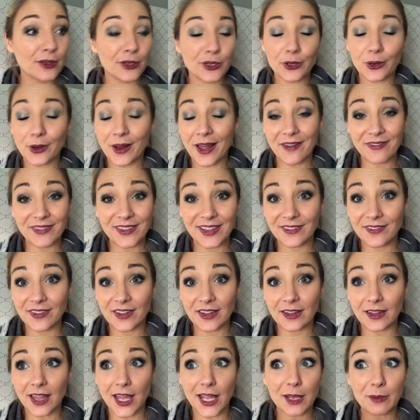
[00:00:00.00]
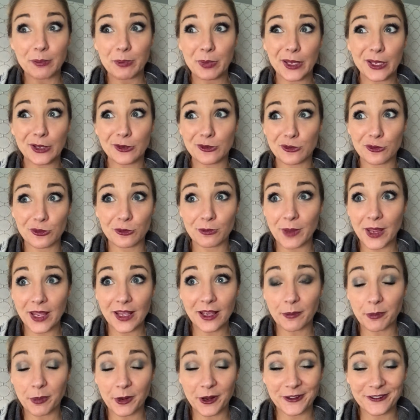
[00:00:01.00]
You don't have to even be a true
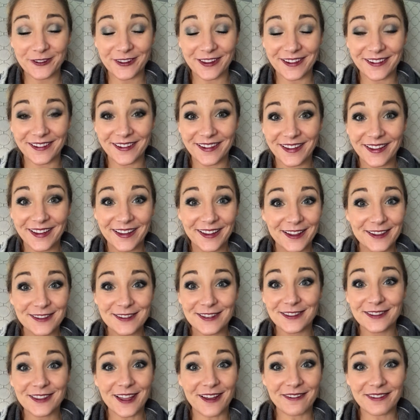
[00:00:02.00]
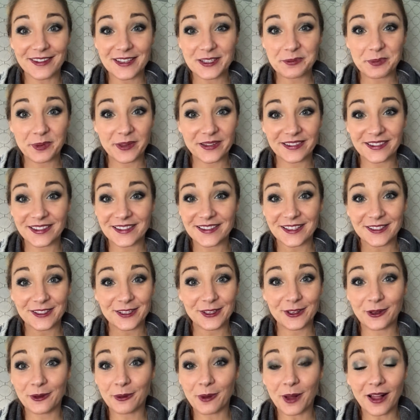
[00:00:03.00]
makeup person to love this business and
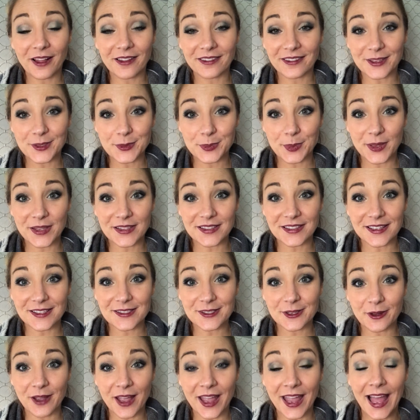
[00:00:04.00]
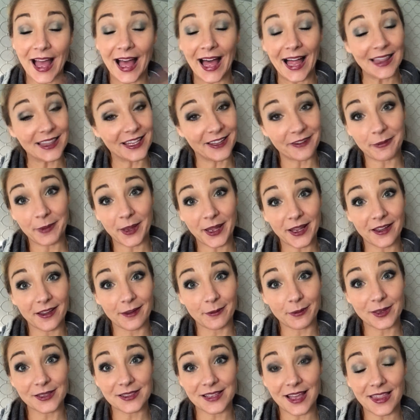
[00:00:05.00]
to do well in this business. Okay, I love
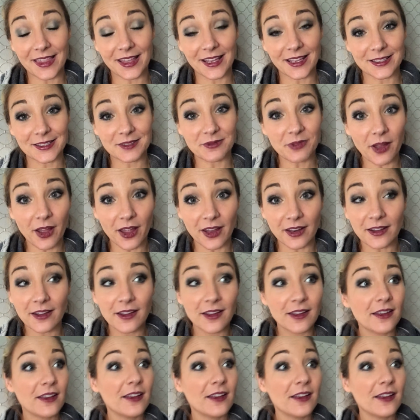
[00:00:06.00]
makeup because I think it's fun.